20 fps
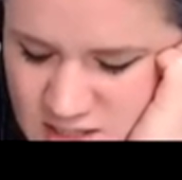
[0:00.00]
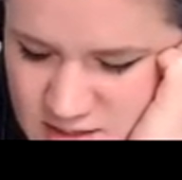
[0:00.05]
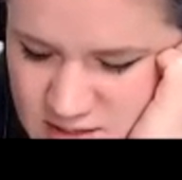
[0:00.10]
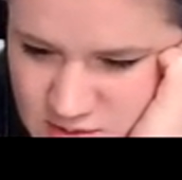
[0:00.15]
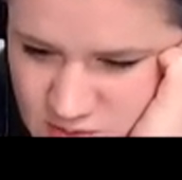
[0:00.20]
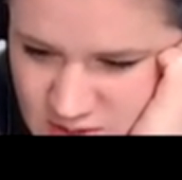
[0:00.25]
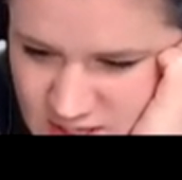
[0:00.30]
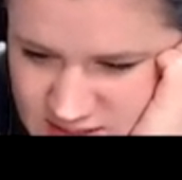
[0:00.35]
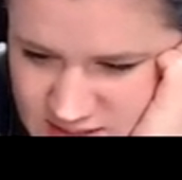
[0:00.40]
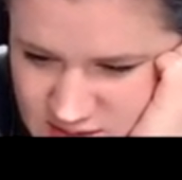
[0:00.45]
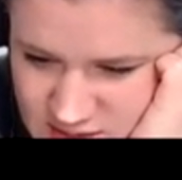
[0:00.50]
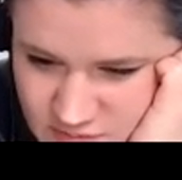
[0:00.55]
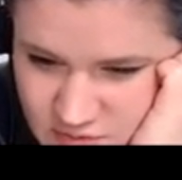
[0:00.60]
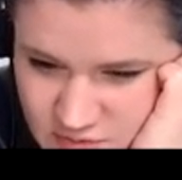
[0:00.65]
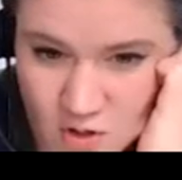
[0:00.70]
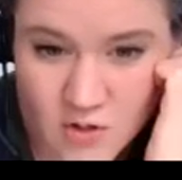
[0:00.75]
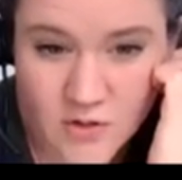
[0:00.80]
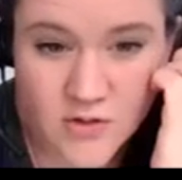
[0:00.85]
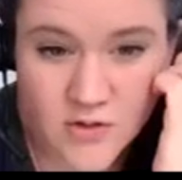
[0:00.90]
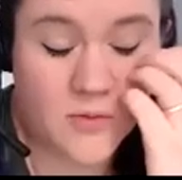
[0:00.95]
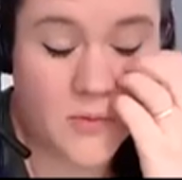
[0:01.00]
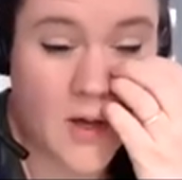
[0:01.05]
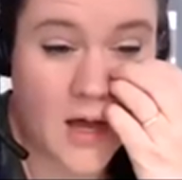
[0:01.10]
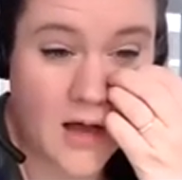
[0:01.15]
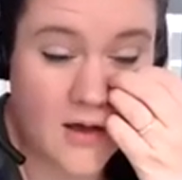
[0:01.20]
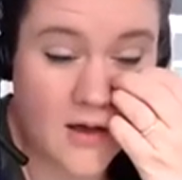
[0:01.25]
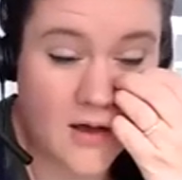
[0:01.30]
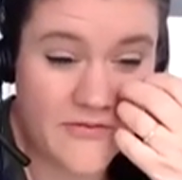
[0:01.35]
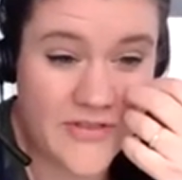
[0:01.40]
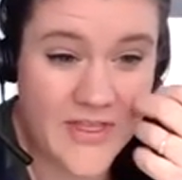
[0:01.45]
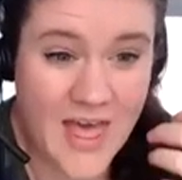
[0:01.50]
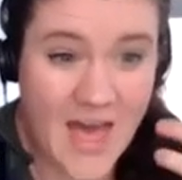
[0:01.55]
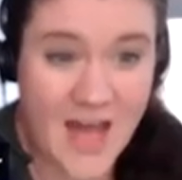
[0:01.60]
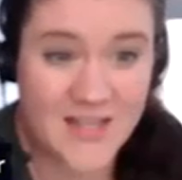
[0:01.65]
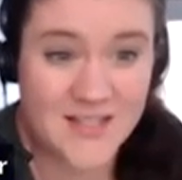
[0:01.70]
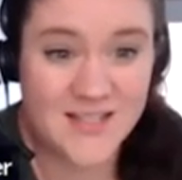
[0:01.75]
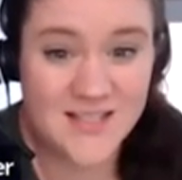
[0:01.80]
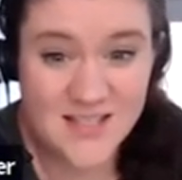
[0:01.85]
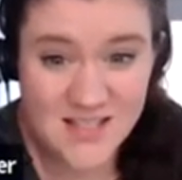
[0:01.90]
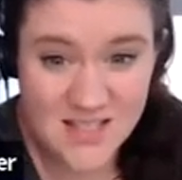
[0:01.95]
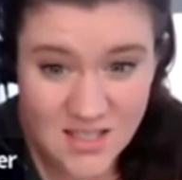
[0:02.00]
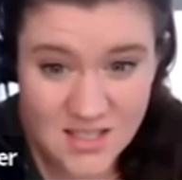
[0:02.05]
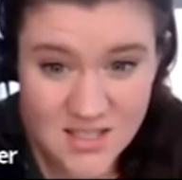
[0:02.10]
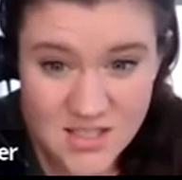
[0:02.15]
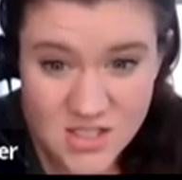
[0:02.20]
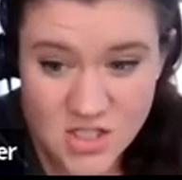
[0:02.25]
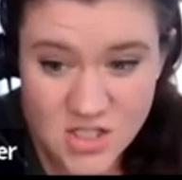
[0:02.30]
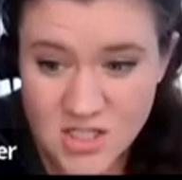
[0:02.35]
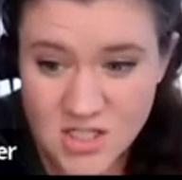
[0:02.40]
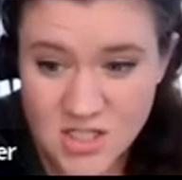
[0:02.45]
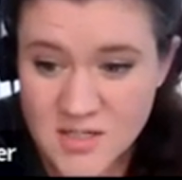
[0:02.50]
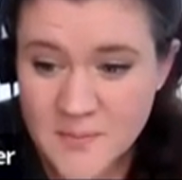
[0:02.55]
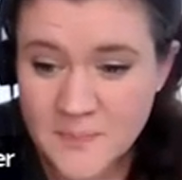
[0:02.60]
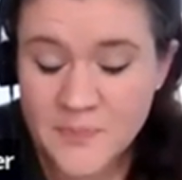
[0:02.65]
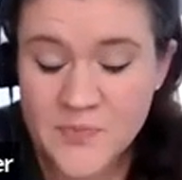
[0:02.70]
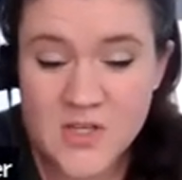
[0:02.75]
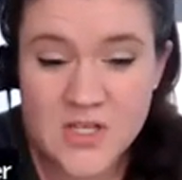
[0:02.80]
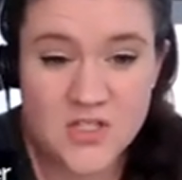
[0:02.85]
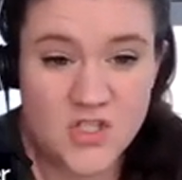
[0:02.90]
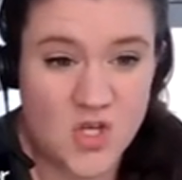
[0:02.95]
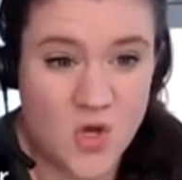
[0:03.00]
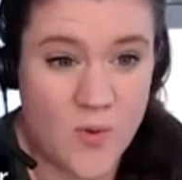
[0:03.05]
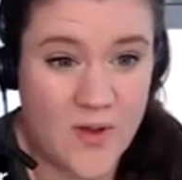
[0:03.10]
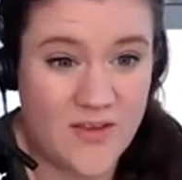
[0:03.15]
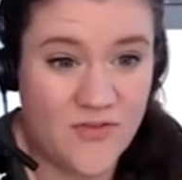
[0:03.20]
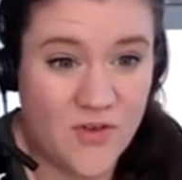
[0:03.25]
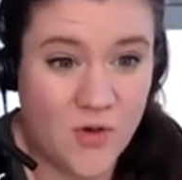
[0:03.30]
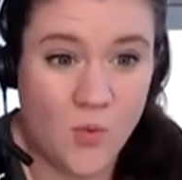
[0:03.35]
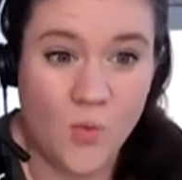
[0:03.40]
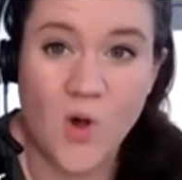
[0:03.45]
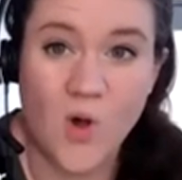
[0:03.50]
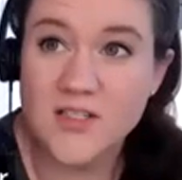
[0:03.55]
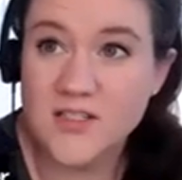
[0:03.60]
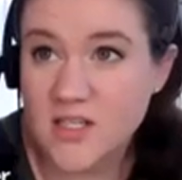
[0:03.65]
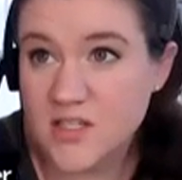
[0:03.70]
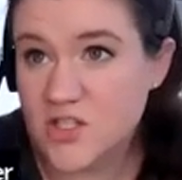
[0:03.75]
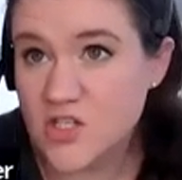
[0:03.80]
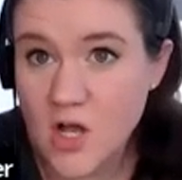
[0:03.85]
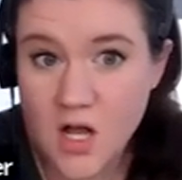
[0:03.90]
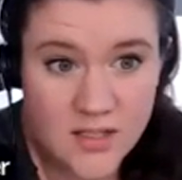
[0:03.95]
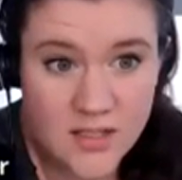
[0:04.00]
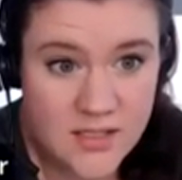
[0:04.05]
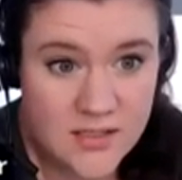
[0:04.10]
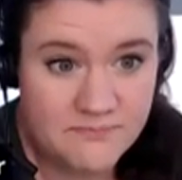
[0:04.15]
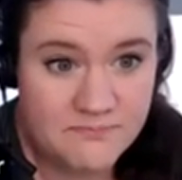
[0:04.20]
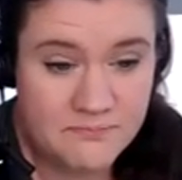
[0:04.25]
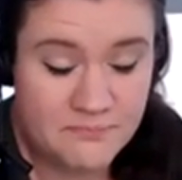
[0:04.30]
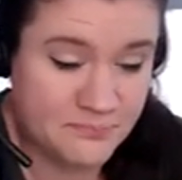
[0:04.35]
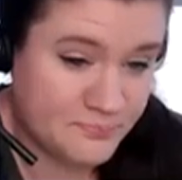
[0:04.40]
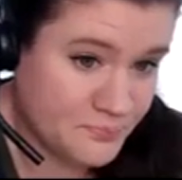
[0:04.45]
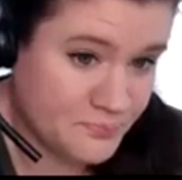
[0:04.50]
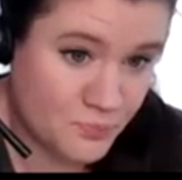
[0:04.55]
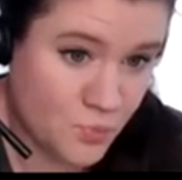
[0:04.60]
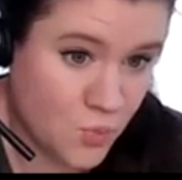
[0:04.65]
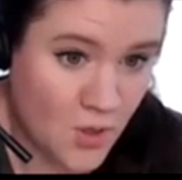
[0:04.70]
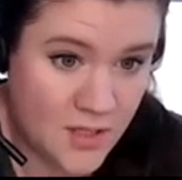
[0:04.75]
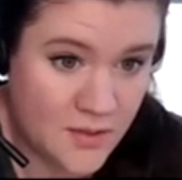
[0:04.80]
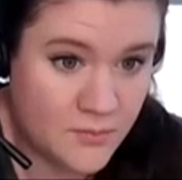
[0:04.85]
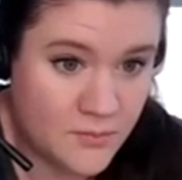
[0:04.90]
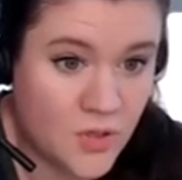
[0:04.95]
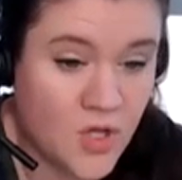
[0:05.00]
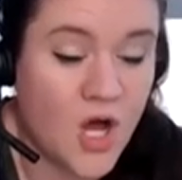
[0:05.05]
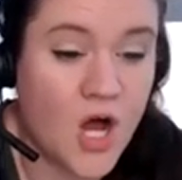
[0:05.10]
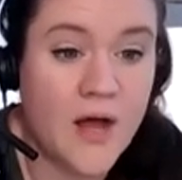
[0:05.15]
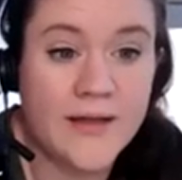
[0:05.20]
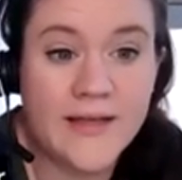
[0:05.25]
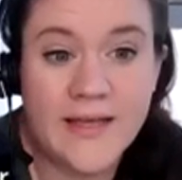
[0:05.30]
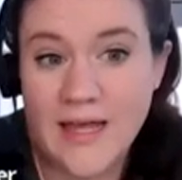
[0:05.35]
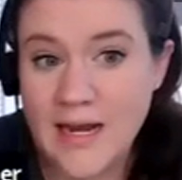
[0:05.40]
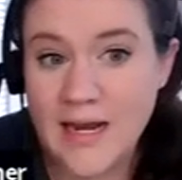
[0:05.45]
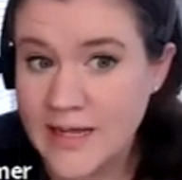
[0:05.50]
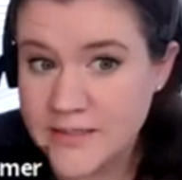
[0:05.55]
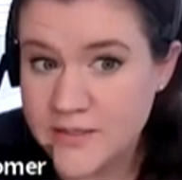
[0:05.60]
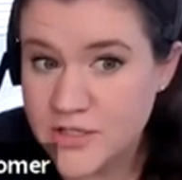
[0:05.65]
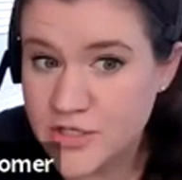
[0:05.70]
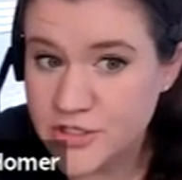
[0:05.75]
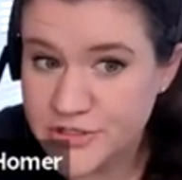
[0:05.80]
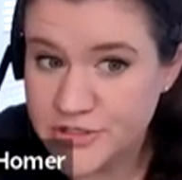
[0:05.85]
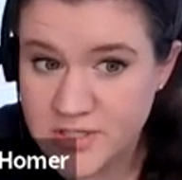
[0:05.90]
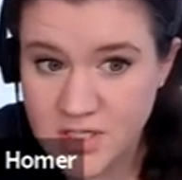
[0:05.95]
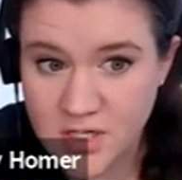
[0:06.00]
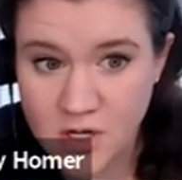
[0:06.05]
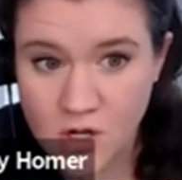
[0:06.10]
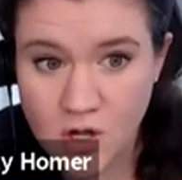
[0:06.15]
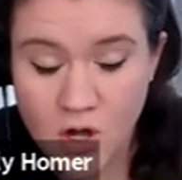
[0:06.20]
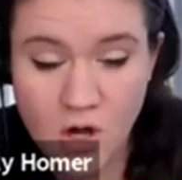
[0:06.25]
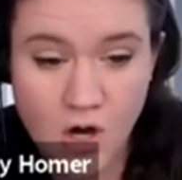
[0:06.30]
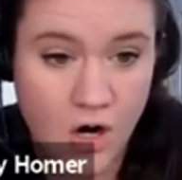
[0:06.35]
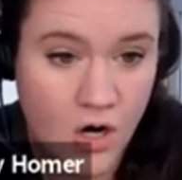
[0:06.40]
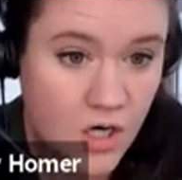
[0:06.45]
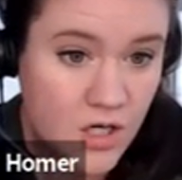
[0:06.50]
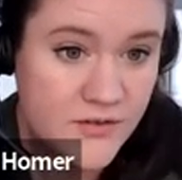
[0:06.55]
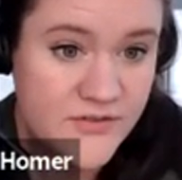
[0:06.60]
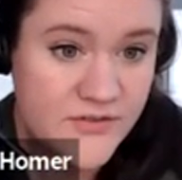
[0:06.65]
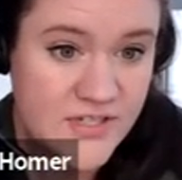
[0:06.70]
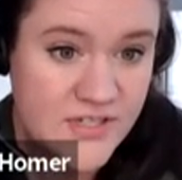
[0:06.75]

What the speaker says: So that's the volume of that cylinder. So if it was a solid wooden block and I just carved